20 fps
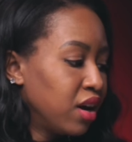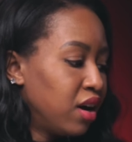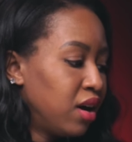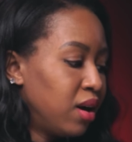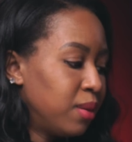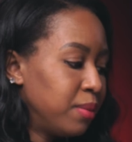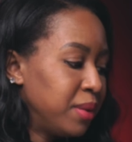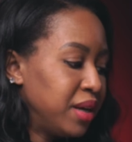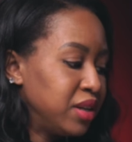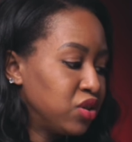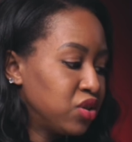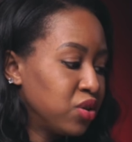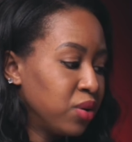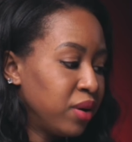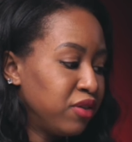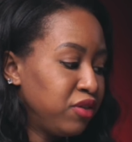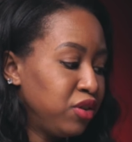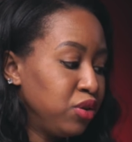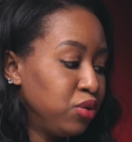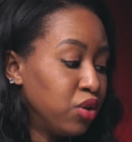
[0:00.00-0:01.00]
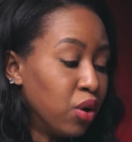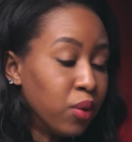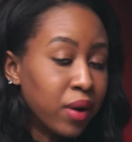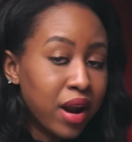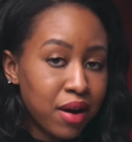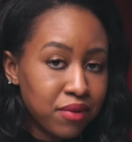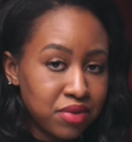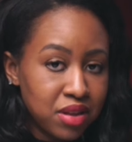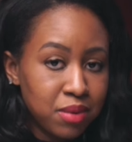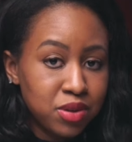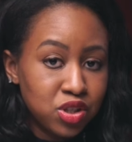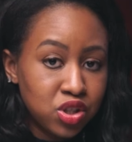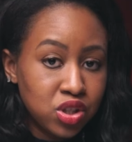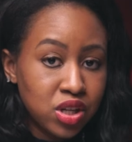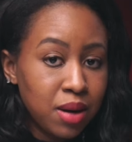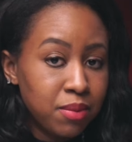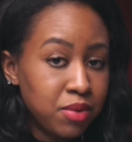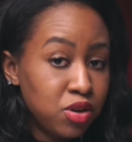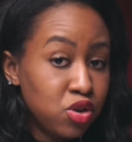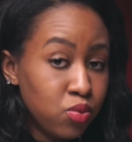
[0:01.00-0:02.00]
And so if you don't have that much
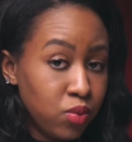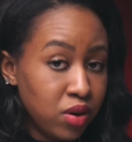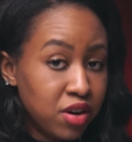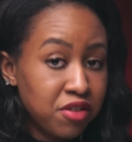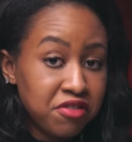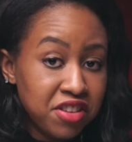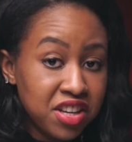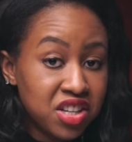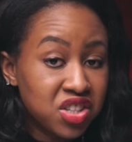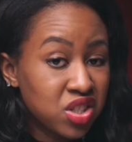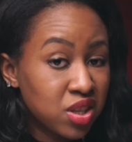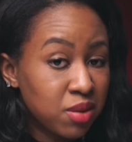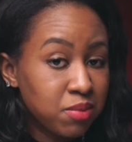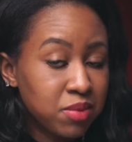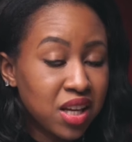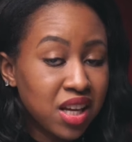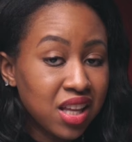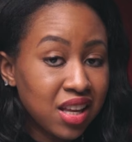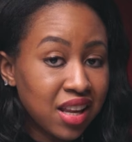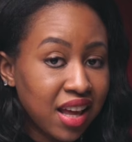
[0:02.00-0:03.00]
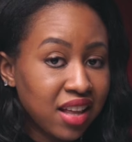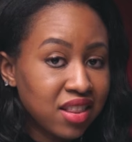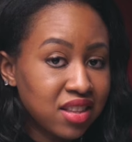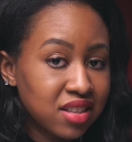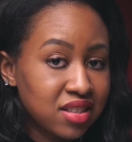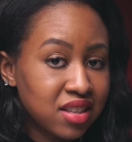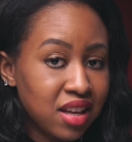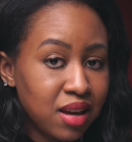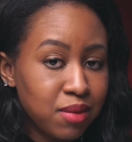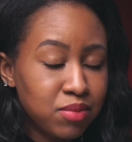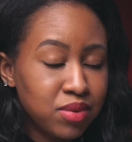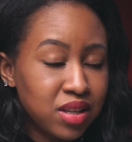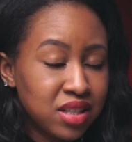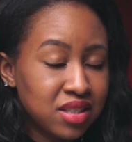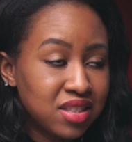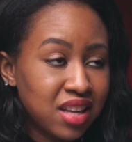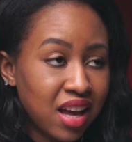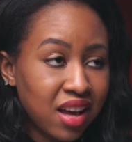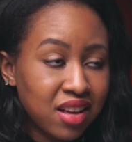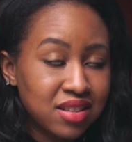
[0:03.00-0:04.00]
time and you want to finish something in like the same
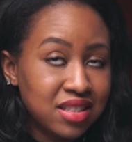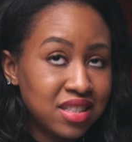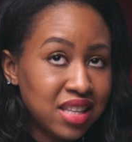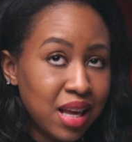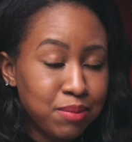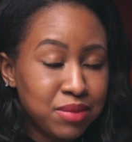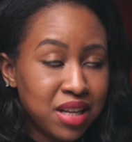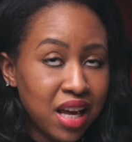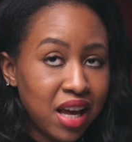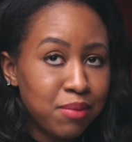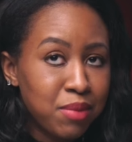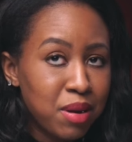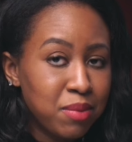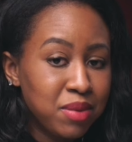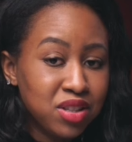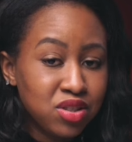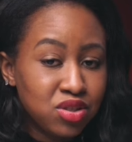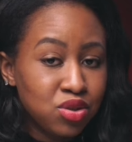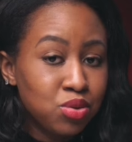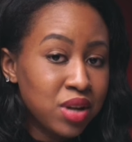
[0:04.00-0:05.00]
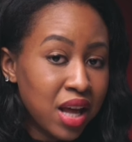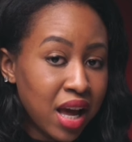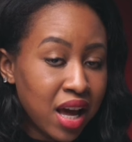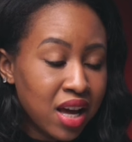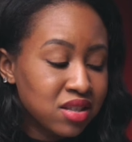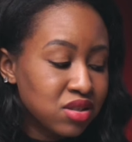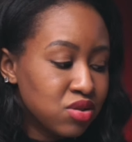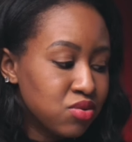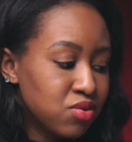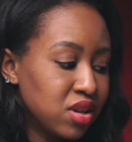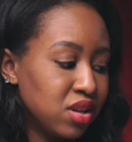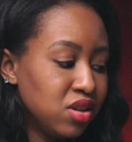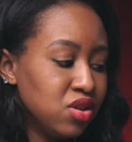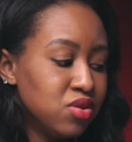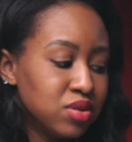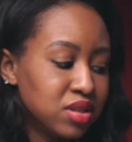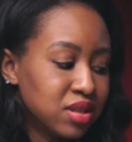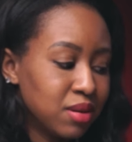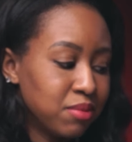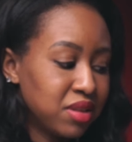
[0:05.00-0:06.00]
day, maybe 2 days, you can
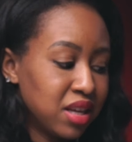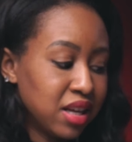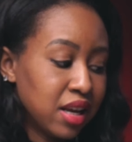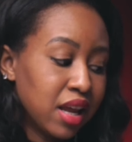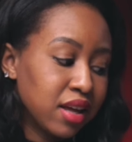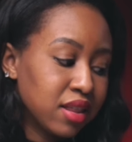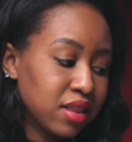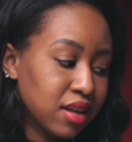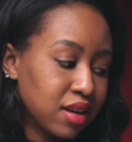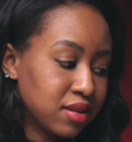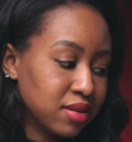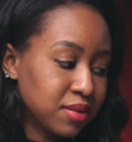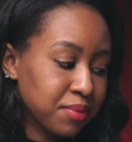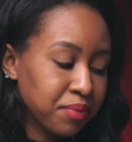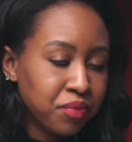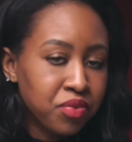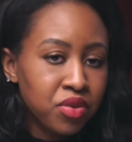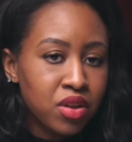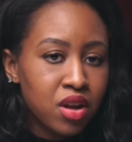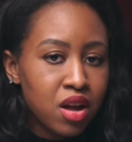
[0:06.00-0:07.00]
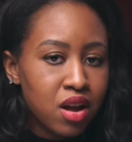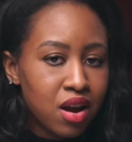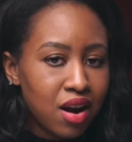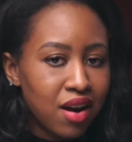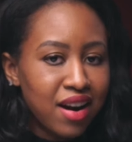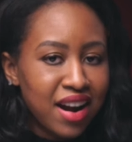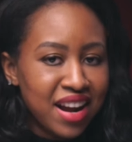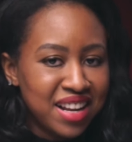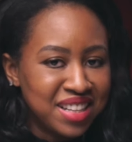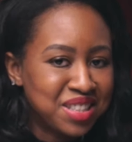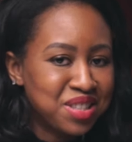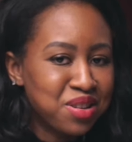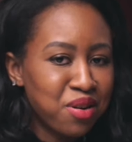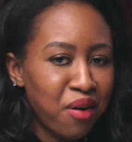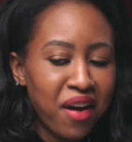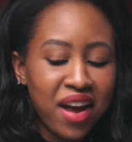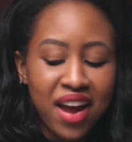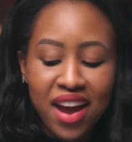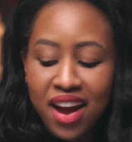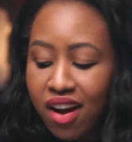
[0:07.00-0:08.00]
use something like this. All right,
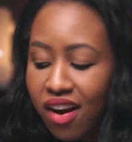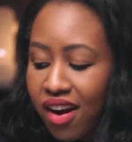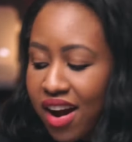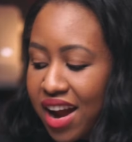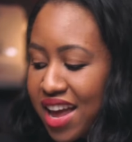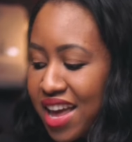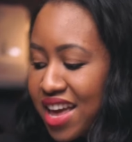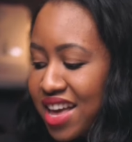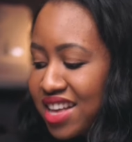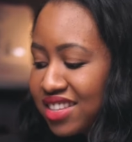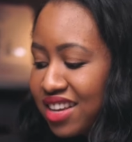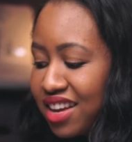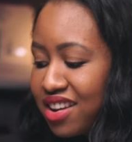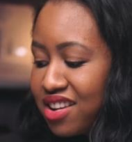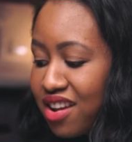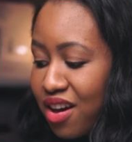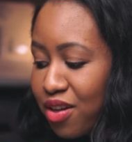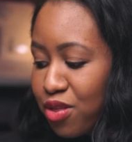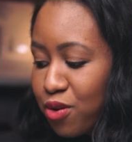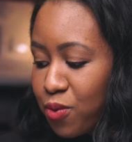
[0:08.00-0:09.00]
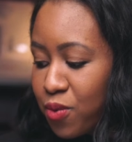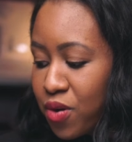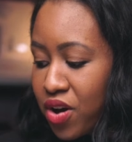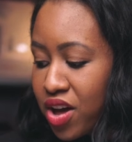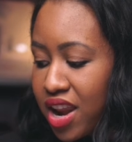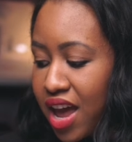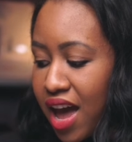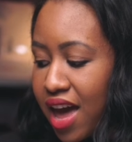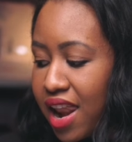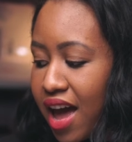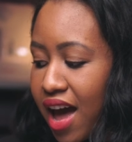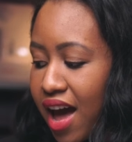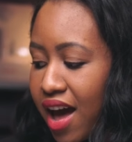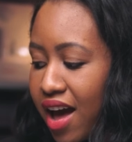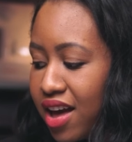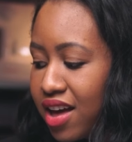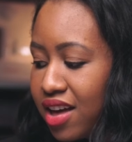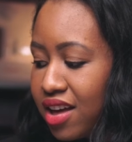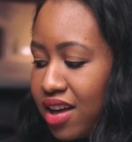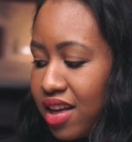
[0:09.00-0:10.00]
so here is another one, and
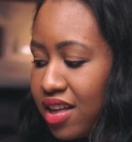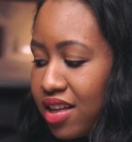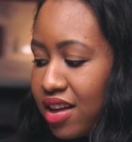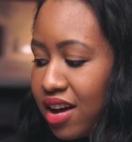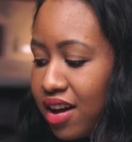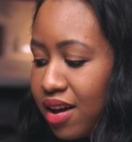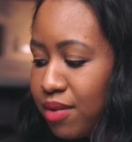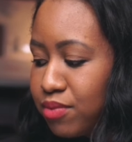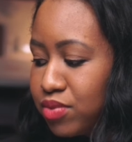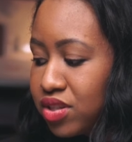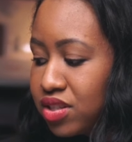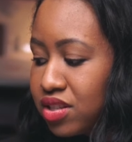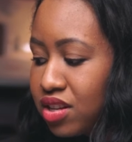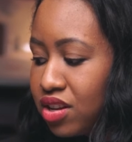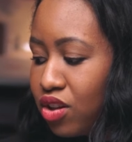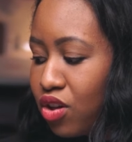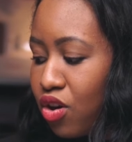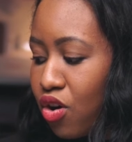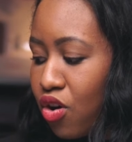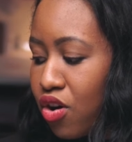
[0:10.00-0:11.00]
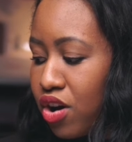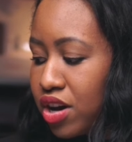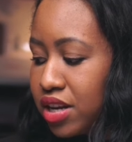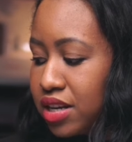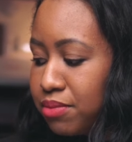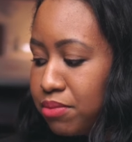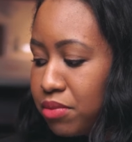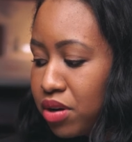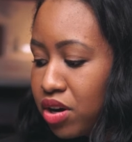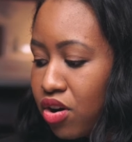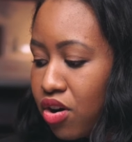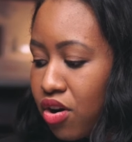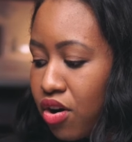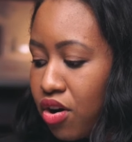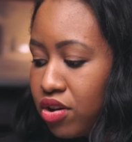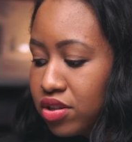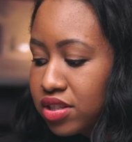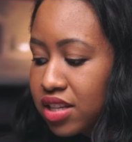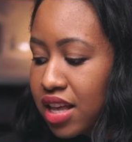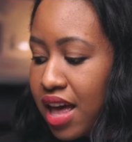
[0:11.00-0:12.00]
I'm still on
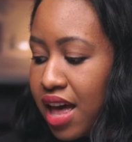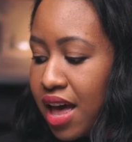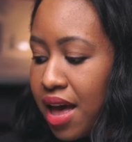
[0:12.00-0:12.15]
McCalls.